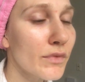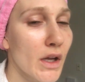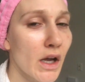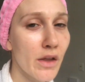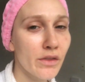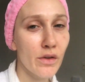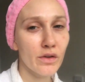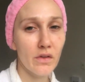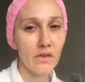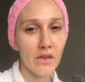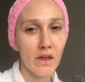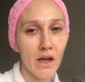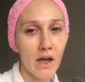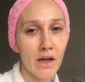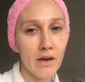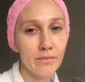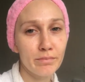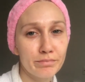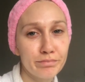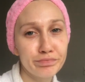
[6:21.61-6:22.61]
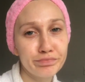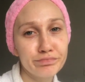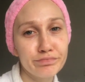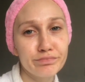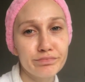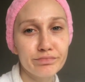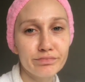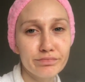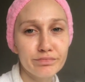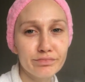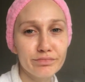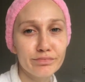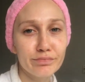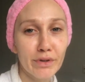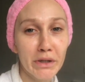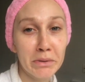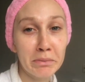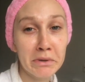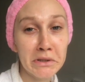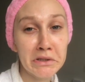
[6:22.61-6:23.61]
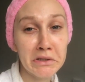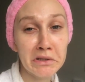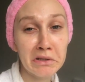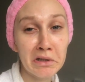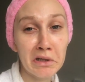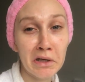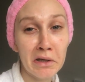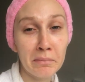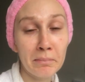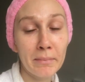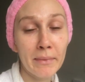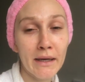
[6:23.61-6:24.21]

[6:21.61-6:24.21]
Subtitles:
Other than that, pretty much the same.